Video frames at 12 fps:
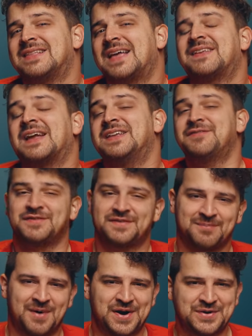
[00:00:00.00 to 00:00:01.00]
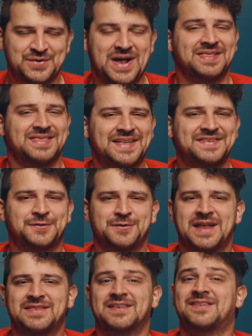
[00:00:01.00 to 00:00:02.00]
let's get even smarter and let's
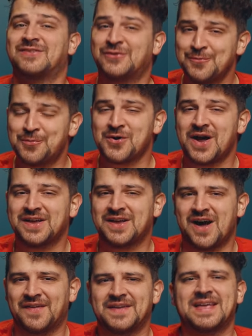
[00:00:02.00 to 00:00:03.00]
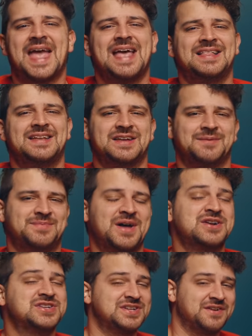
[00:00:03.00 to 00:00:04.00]
create this super iconic alien
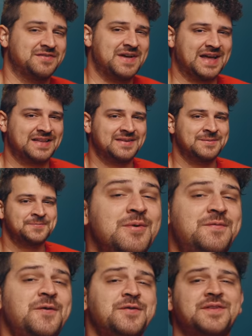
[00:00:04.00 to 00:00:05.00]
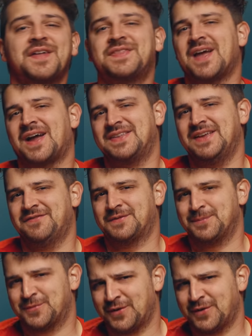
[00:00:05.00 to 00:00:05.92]
abduction effect. We first got the idea from